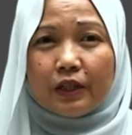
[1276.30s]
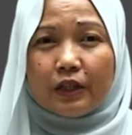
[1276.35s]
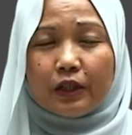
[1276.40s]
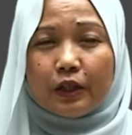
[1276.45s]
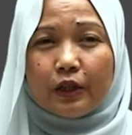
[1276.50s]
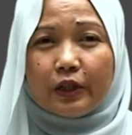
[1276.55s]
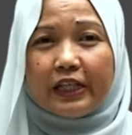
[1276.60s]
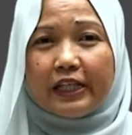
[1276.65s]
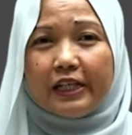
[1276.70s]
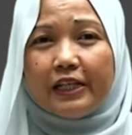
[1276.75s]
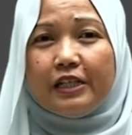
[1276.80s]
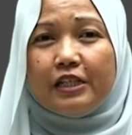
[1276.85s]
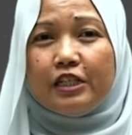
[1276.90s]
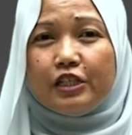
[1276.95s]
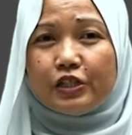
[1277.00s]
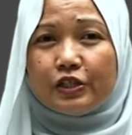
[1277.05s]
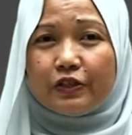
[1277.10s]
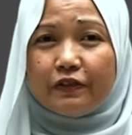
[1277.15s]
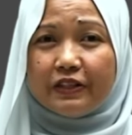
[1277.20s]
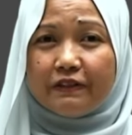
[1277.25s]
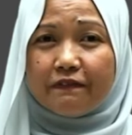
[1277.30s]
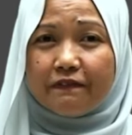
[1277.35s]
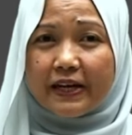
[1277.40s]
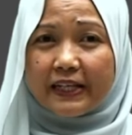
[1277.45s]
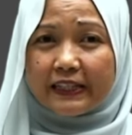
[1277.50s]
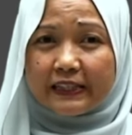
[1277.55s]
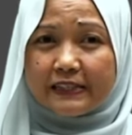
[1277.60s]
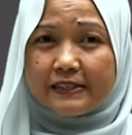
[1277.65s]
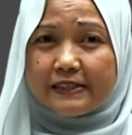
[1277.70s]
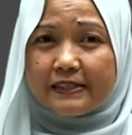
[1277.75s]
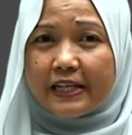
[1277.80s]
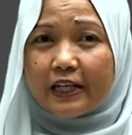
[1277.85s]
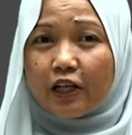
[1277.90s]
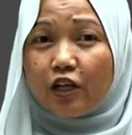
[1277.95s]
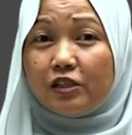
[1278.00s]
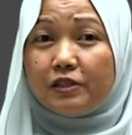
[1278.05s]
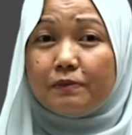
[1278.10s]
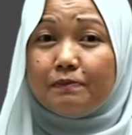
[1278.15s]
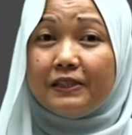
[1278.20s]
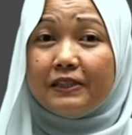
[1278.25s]
okay so the factors that
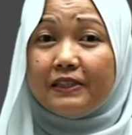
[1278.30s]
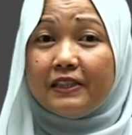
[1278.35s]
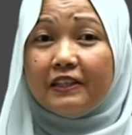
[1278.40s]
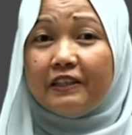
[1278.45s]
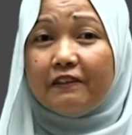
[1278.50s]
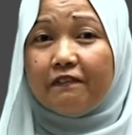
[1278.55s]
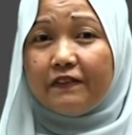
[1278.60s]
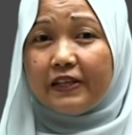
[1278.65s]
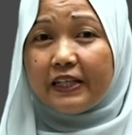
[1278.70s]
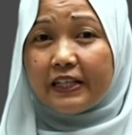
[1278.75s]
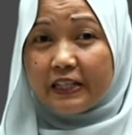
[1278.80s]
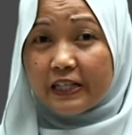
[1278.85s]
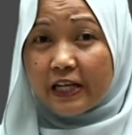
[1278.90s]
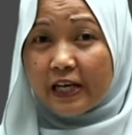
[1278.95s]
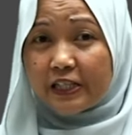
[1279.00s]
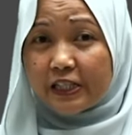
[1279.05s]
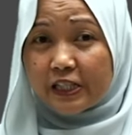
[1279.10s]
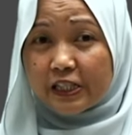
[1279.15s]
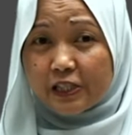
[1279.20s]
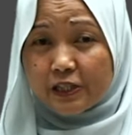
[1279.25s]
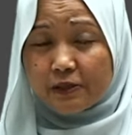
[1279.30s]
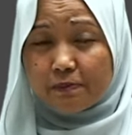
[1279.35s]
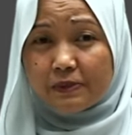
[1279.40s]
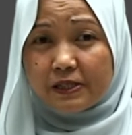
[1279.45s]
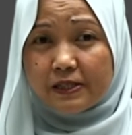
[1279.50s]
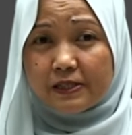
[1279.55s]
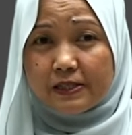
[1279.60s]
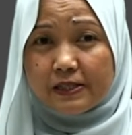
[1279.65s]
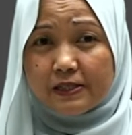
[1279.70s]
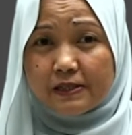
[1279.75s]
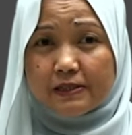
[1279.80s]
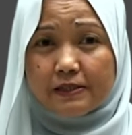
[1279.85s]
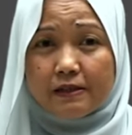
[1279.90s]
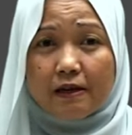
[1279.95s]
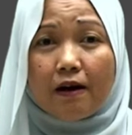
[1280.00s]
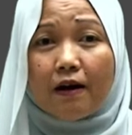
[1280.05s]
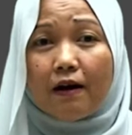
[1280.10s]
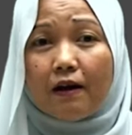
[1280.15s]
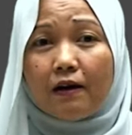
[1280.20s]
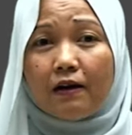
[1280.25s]
cause building defect in heritage buildings
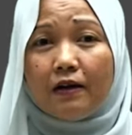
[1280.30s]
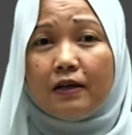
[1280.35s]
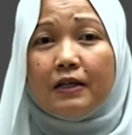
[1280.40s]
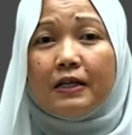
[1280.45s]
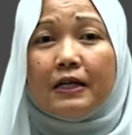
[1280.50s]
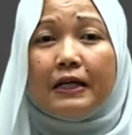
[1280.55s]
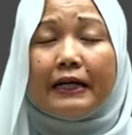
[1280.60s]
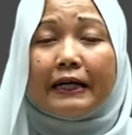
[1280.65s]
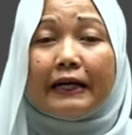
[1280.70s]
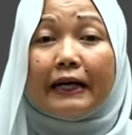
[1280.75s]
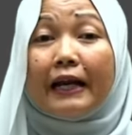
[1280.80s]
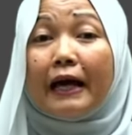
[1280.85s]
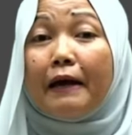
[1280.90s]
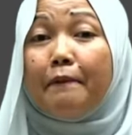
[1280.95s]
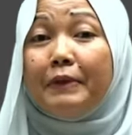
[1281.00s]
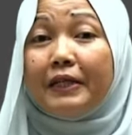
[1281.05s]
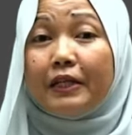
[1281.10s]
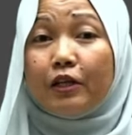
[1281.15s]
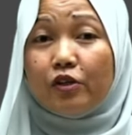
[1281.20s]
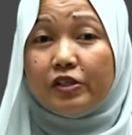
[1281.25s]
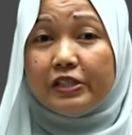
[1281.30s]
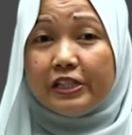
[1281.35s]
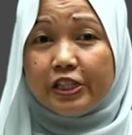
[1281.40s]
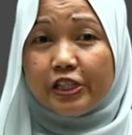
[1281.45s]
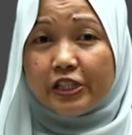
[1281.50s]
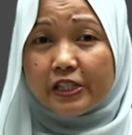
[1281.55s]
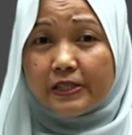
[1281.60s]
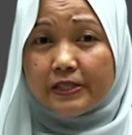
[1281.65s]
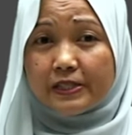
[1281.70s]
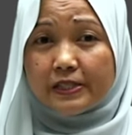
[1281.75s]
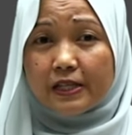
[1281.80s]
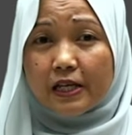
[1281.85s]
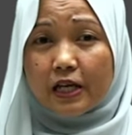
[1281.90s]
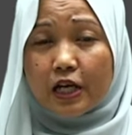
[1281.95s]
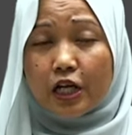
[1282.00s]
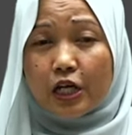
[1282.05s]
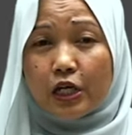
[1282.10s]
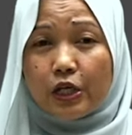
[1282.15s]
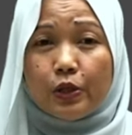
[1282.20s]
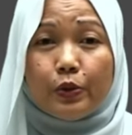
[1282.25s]
are climate conditions
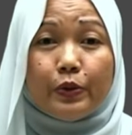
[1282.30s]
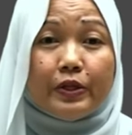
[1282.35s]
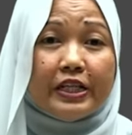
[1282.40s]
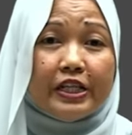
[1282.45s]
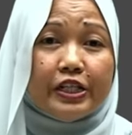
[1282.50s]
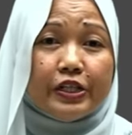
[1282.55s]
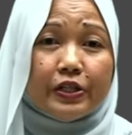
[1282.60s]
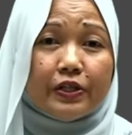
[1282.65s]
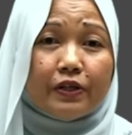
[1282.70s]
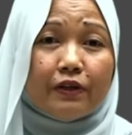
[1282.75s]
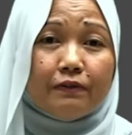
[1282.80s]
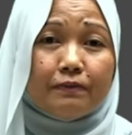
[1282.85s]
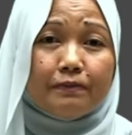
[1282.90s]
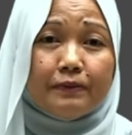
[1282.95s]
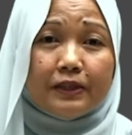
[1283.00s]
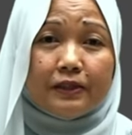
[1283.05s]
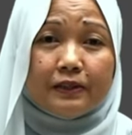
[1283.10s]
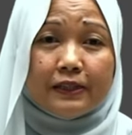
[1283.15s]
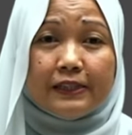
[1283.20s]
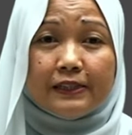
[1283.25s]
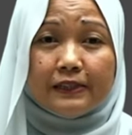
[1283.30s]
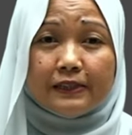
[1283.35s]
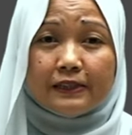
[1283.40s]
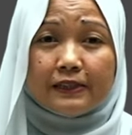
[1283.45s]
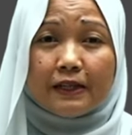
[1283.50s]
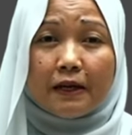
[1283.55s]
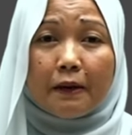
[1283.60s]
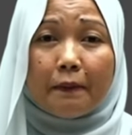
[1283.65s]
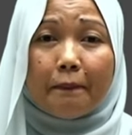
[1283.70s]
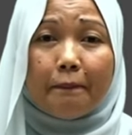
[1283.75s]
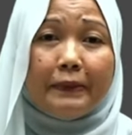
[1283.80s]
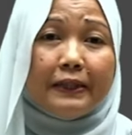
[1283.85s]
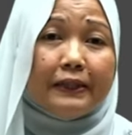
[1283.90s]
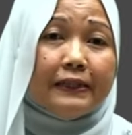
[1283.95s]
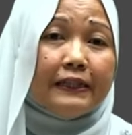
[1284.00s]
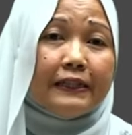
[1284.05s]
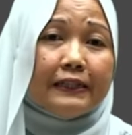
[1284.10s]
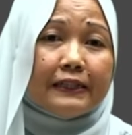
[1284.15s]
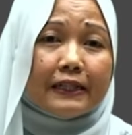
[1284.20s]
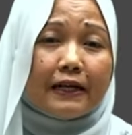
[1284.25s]
location of buildings
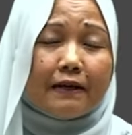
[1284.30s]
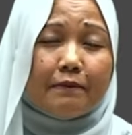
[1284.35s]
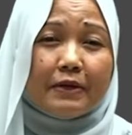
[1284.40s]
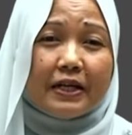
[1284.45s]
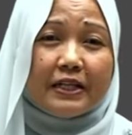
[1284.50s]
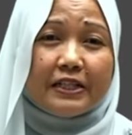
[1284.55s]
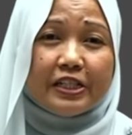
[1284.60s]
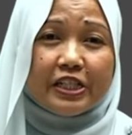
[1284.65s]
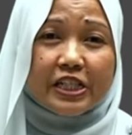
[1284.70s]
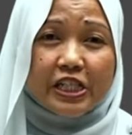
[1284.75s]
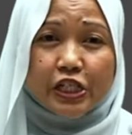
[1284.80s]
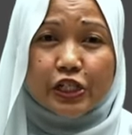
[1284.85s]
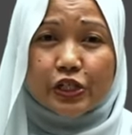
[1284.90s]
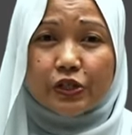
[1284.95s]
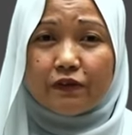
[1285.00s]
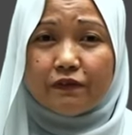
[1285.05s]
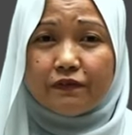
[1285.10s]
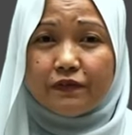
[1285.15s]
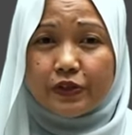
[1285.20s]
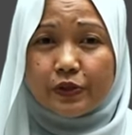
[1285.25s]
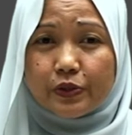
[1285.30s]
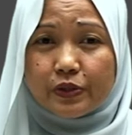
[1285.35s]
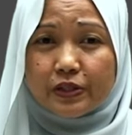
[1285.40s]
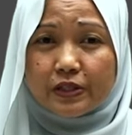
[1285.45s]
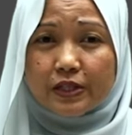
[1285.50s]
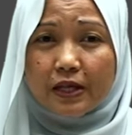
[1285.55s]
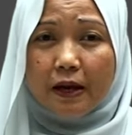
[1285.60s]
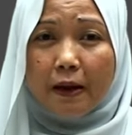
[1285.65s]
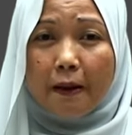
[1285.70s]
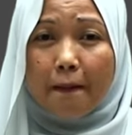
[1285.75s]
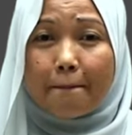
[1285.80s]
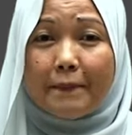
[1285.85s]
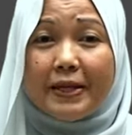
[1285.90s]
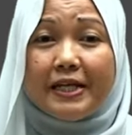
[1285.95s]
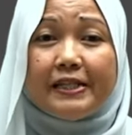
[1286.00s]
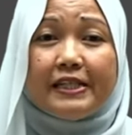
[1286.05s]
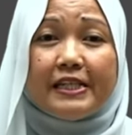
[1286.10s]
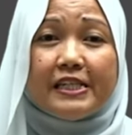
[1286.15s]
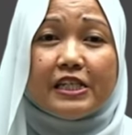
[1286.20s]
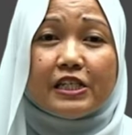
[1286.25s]
building type and change of use
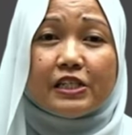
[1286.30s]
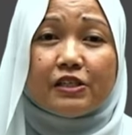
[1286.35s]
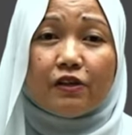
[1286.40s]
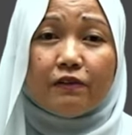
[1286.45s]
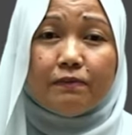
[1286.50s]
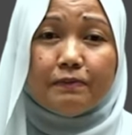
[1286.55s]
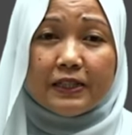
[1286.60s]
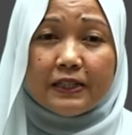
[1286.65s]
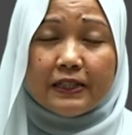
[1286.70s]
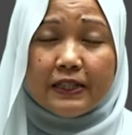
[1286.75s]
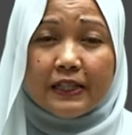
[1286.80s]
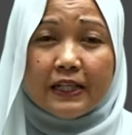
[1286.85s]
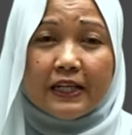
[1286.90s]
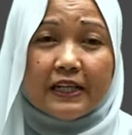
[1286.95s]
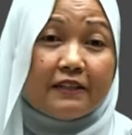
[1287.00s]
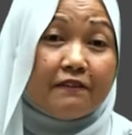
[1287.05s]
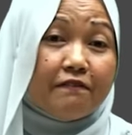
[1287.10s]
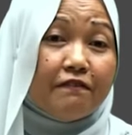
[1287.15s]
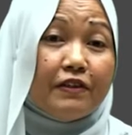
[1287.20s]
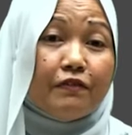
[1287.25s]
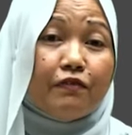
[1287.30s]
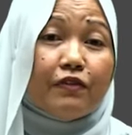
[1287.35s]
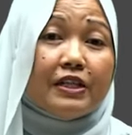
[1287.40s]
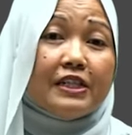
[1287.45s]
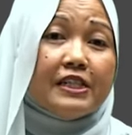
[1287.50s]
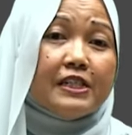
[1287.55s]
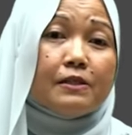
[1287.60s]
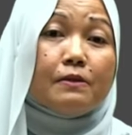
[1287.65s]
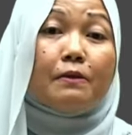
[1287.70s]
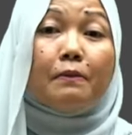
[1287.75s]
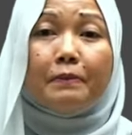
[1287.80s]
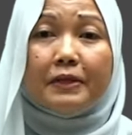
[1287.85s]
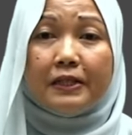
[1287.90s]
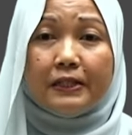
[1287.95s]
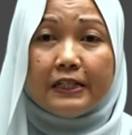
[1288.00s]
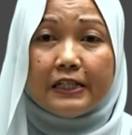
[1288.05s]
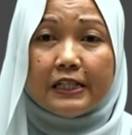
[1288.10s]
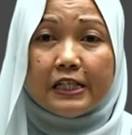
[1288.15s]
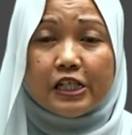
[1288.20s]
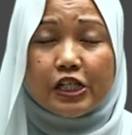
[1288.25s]
maintenance of building and the fifth one is
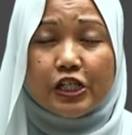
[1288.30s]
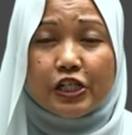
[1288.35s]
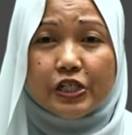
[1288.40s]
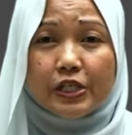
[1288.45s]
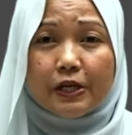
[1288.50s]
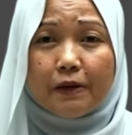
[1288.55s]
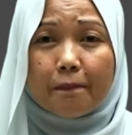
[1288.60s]
building age